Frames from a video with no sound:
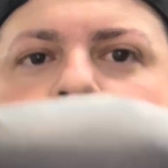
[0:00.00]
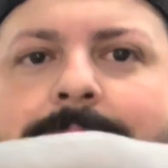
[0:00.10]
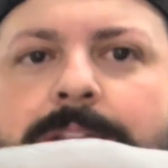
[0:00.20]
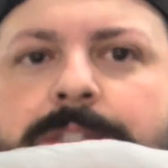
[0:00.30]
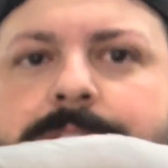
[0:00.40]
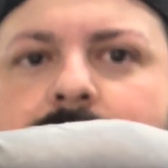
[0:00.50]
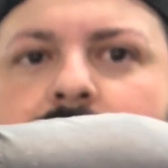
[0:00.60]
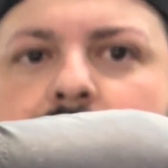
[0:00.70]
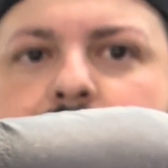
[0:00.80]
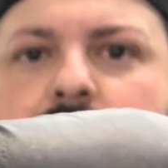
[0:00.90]
that looks like it
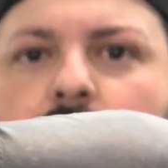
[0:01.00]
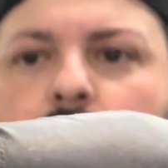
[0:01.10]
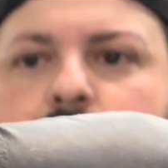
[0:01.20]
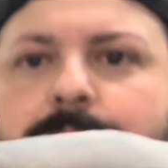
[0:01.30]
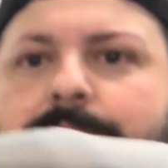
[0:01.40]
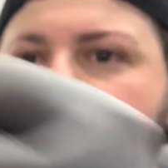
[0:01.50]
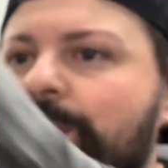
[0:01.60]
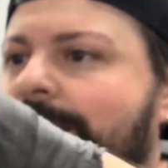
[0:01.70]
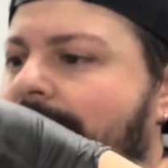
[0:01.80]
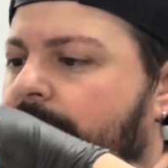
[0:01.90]
can be gold. We're going to
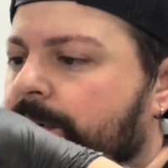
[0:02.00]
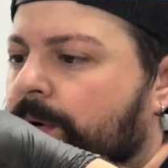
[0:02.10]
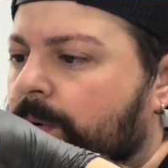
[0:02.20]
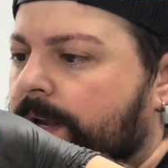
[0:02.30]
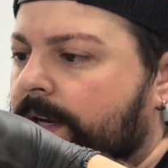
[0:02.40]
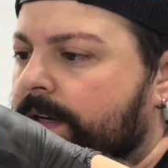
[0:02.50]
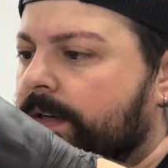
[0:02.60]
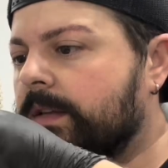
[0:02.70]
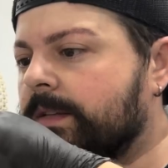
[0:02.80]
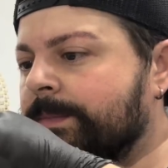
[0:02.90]
check that real quick.
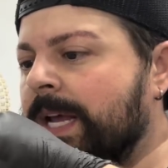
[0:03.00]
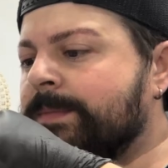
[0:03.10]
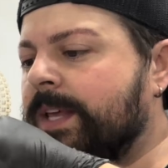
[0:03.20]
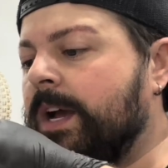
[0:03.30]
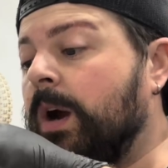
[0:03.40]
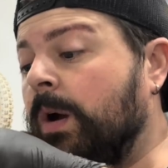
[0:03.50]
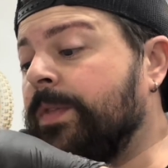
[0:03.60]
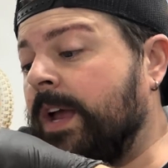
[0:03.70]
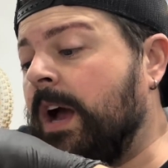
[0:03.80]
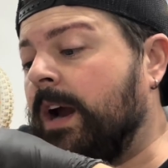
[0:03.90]
Sometimes they are. Oh,
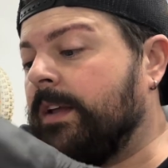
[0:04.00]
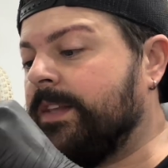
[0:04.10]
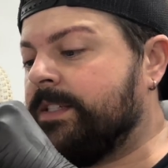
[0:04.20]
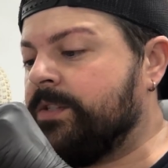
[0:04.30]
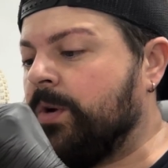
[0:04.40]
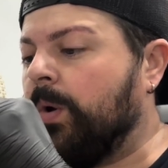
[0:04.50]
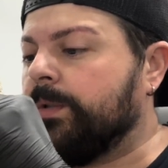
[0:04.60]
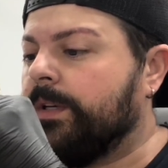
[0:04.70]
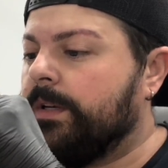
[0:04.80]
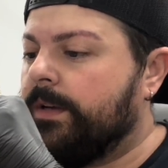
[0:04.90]
they are. This is
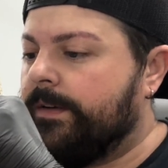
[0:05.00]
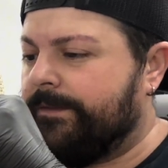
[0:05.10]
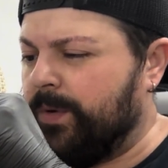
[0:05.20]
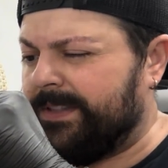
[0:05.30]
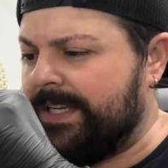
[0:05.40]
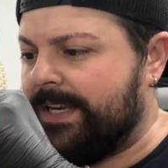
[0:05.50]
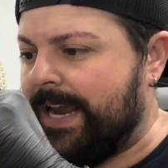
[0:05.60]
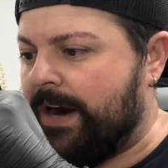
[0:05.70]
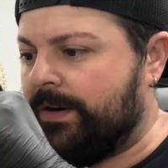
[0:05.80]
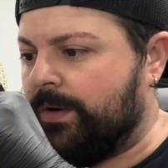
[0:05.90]
gold. 14
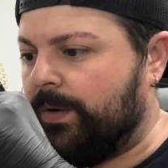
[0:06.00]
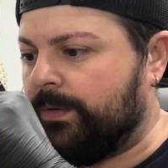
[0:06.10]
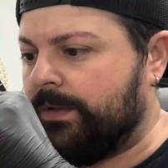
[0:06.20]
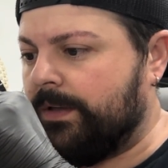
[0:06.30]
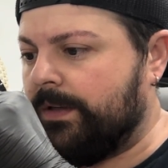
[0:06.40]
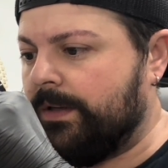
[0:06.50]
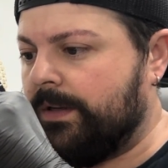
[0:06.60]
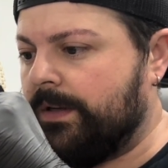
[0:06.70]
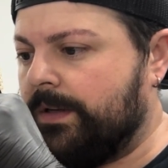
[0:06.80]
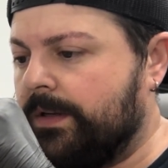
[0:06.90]
karat gold.
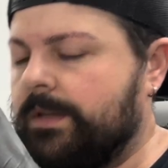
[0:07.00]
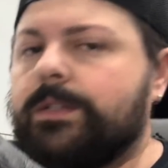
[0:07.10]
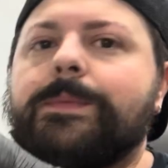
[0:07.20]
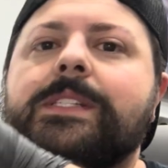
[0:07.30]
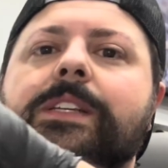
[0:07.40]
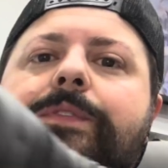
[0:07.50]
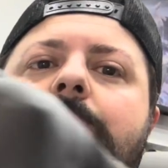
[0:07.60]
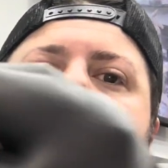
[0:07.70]
So let me see if you can